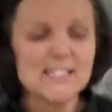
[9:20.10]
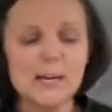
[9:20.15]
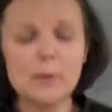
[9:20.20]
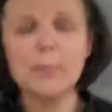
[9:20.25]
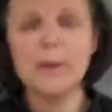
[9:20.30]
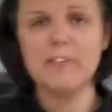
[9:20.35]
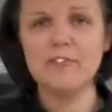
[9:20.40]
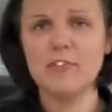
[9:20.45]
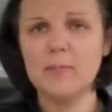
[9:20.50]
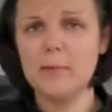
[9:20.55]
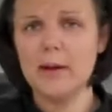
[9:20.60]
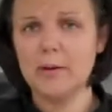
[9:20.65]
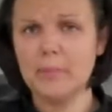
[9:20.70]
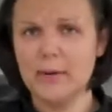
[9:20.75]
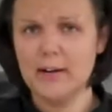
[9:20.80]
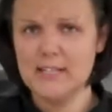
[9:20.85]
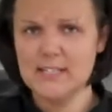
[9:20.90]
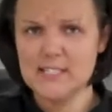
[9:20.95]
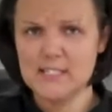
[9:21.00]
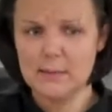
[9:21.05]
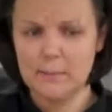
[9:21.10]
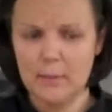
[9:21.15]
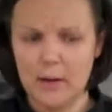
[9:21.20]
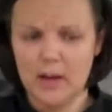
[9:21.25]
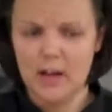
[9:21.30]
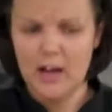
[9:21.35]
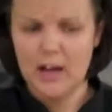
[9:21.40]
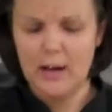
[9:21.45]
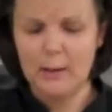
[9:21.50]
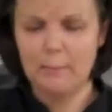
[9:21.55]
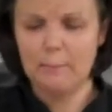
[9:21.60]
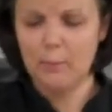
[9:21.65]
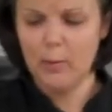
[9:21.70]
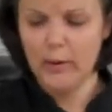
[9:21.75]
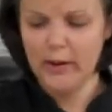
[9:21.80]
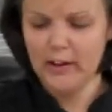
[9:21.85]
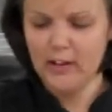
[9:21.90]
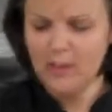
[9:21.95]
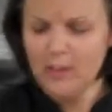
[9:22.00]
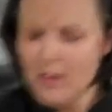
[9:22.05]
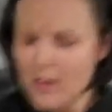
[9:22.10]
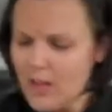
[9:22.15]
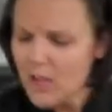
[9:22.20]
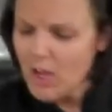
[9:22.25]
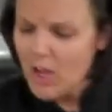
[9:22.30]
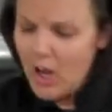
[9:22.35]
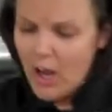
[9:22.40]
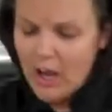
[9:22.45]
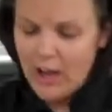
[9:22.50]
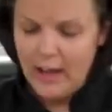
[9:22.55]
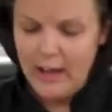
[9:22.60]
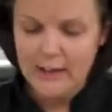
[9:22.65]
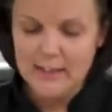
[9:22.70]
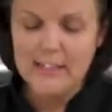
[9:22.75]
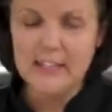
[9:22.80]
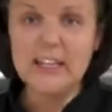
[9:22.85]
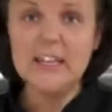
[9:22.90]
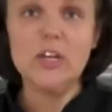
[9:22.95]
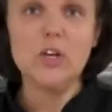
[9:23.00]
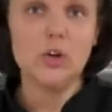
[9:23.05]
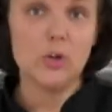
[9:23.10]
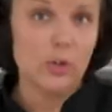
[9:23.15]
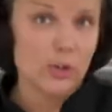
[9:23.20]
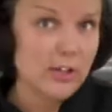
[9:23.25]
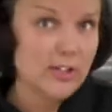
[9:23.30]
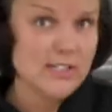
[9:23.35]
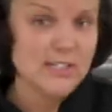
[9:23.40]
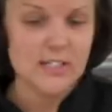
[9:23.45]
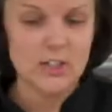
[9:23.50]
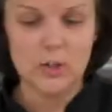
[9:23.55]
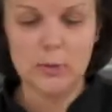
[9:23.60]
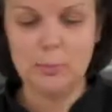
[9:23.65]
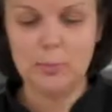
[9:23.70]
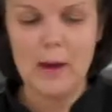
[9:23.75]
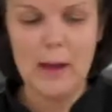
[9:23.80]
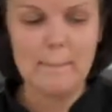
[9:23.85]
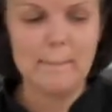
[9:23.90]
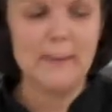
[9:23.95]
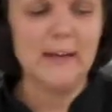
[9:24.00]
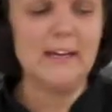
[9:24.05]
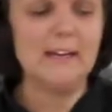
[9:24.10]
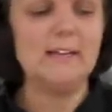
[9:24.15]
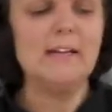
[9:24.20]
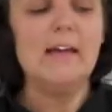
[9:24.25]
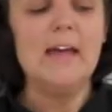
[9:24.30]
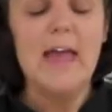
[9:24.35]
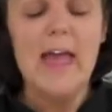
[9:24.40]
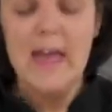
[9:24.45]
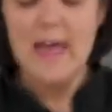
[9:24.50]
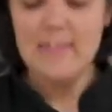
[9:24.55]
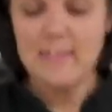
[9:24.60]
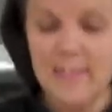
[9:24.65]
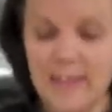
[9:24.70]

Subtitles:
I wait for my rice to boil, you'll continue prepping, and